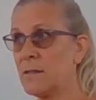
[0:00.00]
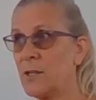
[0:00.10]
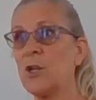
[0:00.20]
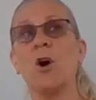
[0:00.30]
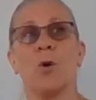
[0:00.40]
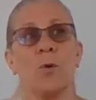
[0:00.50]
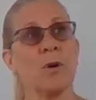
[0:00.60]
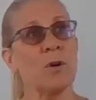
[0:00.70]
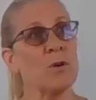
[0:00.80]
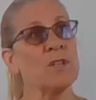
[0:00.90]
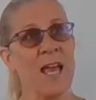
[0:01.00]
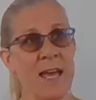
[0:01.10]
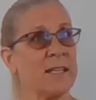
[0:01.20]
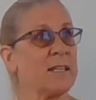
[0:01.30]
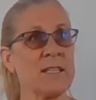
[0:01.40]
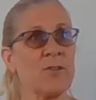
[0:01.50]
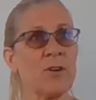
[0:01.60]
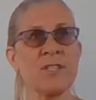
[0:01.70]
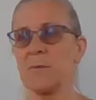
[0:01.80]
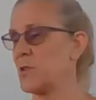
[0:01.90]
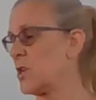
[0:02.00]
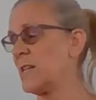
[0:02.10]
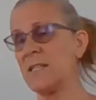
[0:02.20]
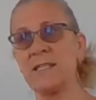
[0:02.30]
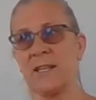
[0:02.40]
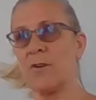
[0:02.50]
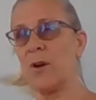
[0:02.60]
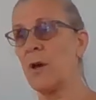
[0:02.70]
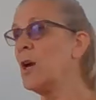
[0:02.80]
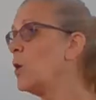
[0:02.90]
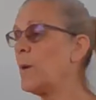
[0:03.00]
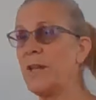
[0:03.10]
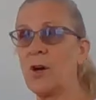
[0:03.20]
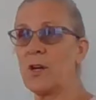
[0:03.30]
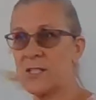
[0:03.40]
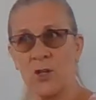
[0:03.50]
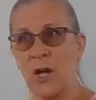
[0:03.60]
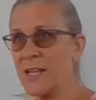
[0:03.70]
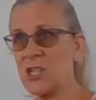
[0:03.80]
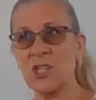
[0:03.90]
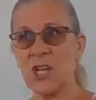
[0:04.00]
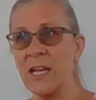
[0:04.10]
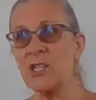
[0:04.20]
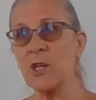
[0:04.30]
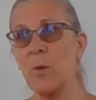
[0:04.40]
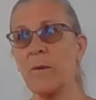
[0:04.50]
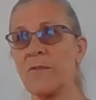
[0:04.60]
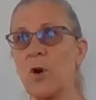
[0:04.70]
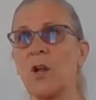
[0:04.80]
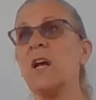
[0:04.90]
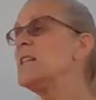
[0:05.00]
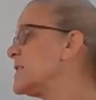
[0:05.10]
No, because adding 0, subtracting 0, it's not actually changing what we've got.